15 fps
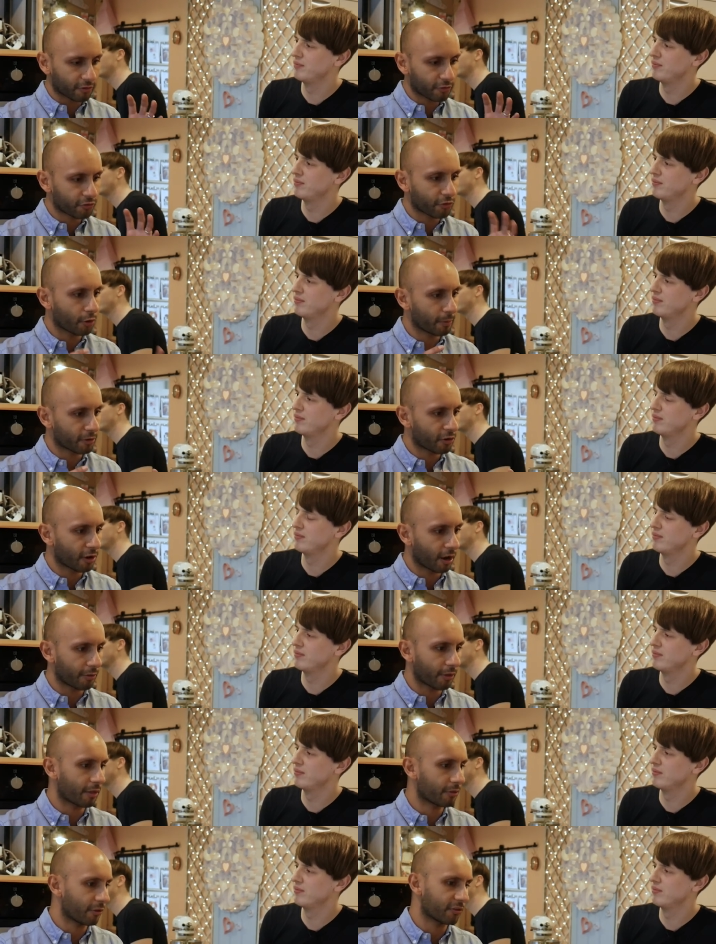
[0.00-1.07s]
Speaker 1: is so much
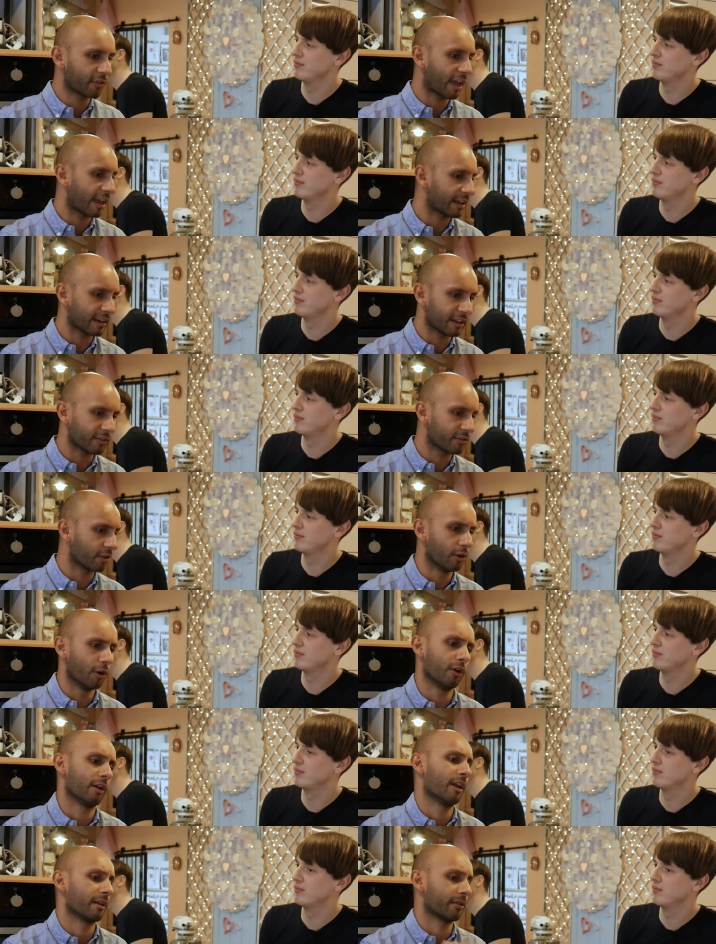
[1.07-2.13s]
higher that this cake needs to
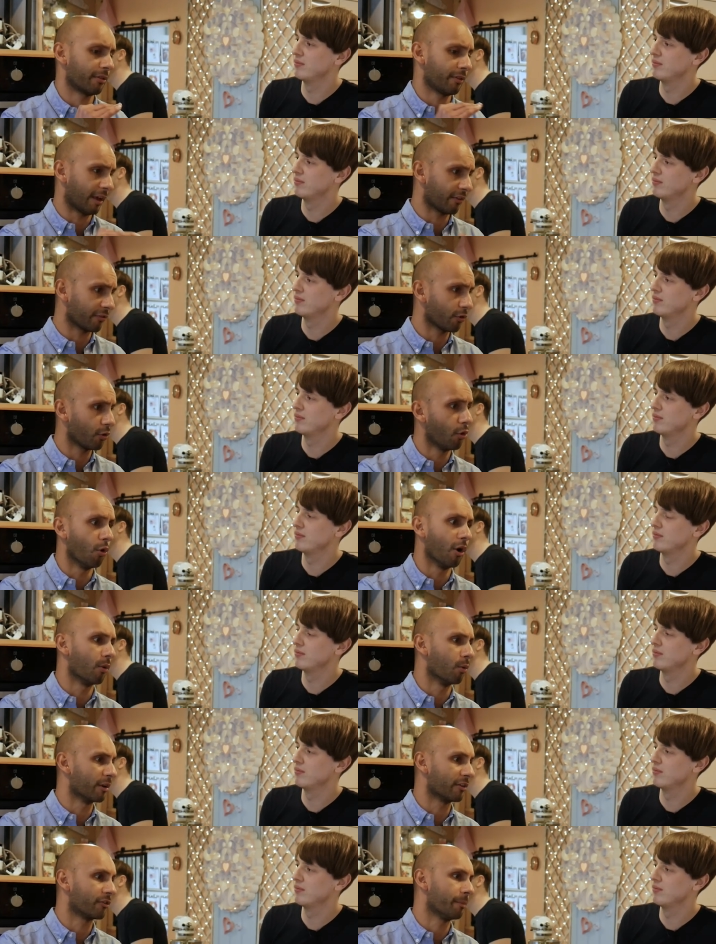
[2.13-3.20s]
look like this, or I
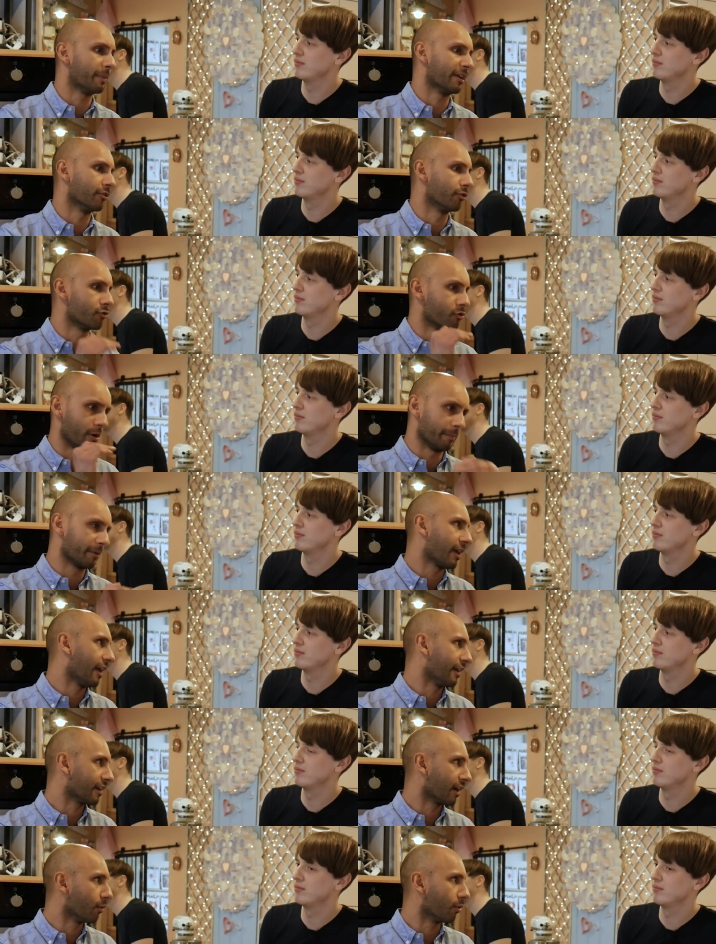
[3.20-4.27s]
want it to be a drip
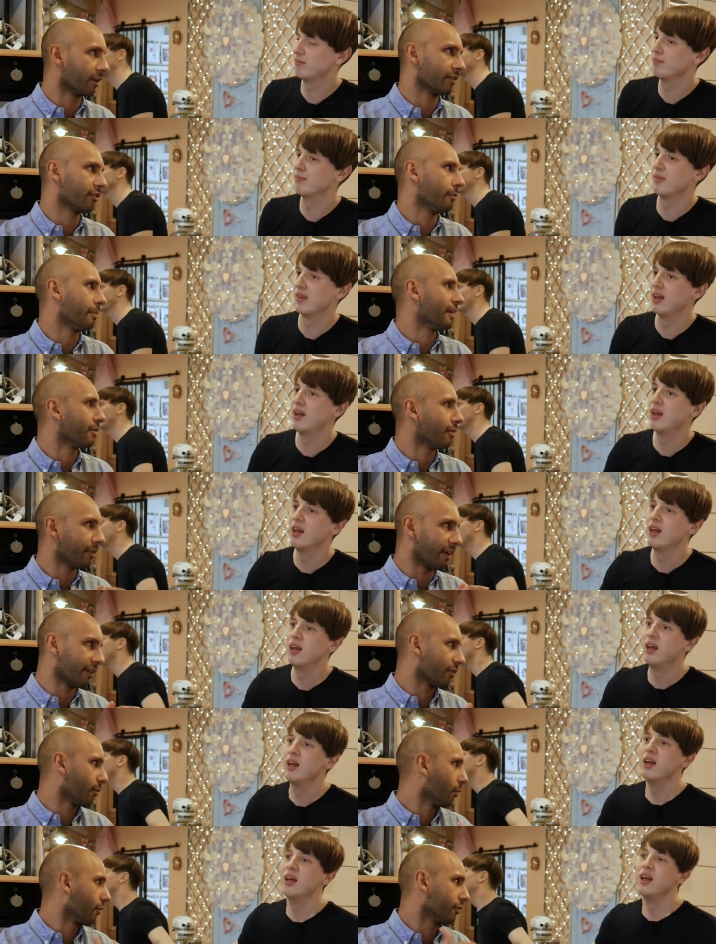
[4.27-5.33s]
cake, I want it to be
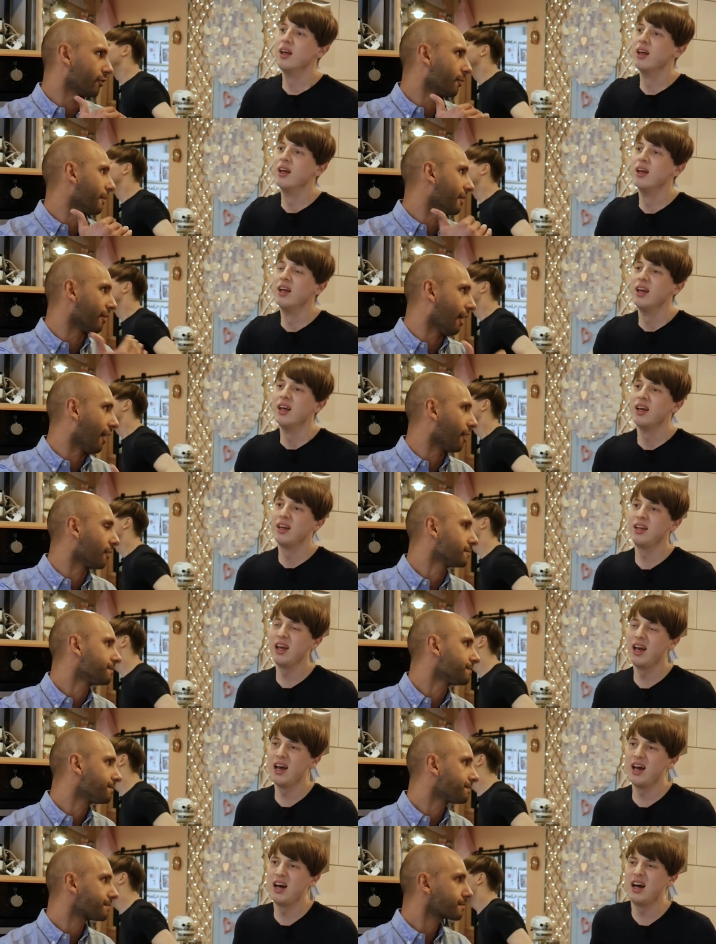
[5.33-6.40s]
this, I want it to be that?
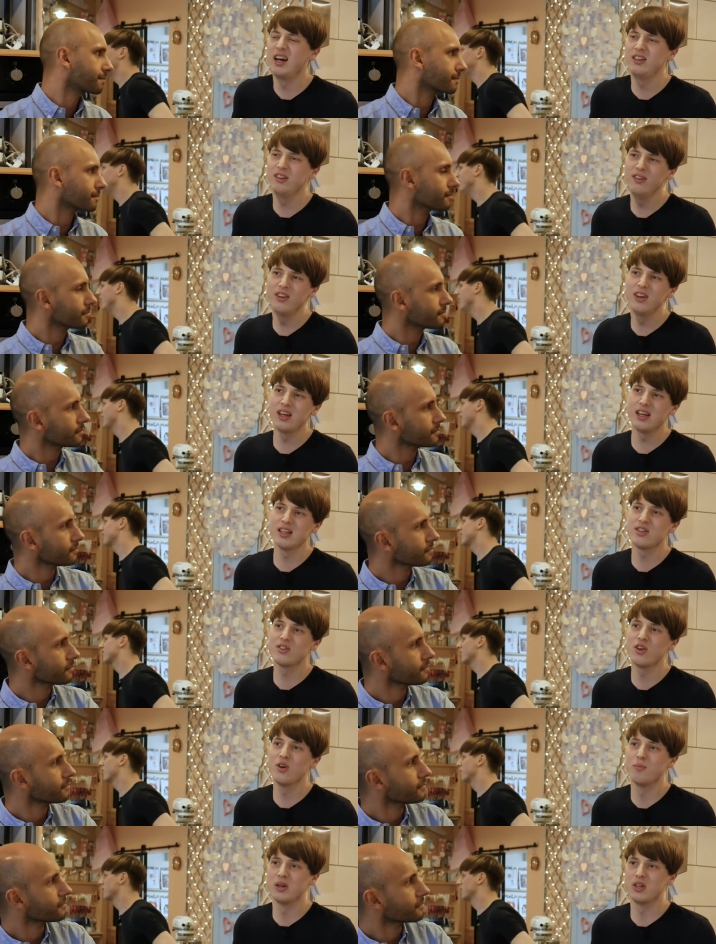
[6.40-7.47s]
Speaker 2: Yeah, I don't think it's
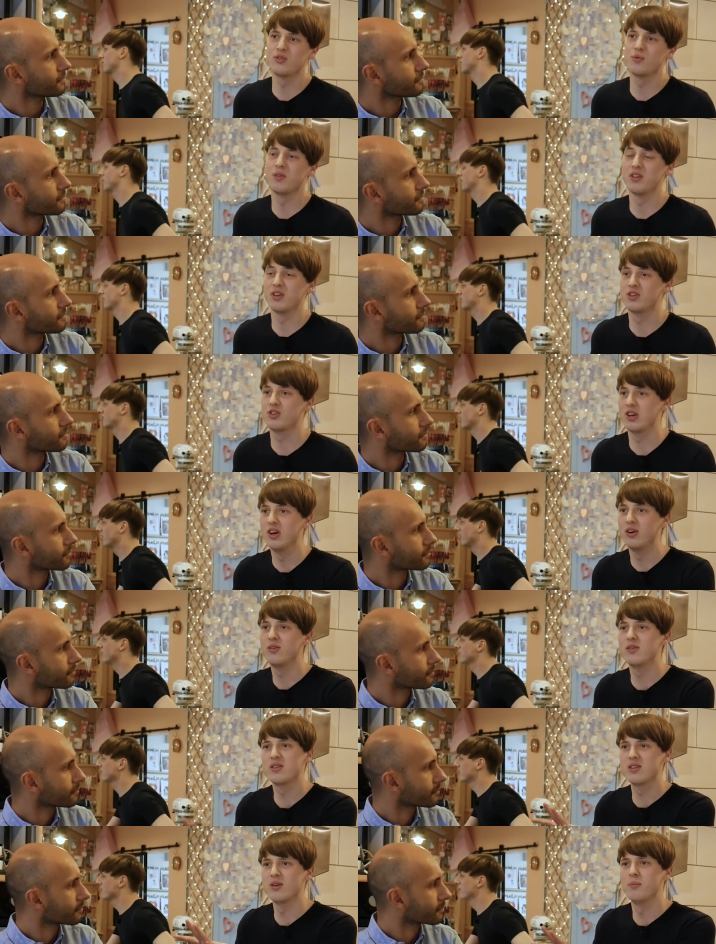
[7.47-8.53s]
so much with the
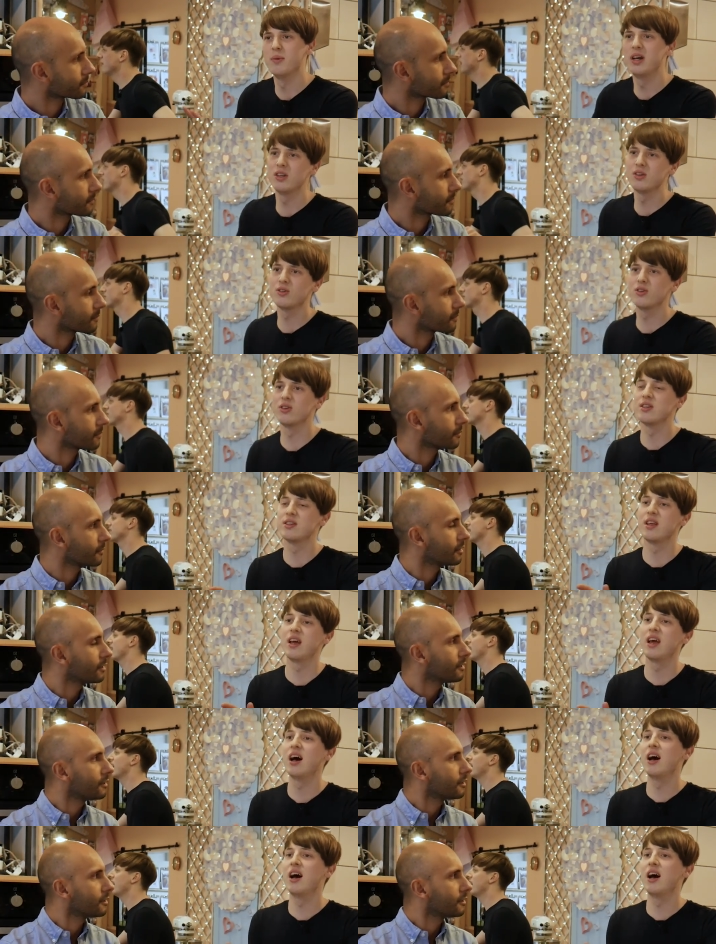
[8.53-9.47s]
shows so much because they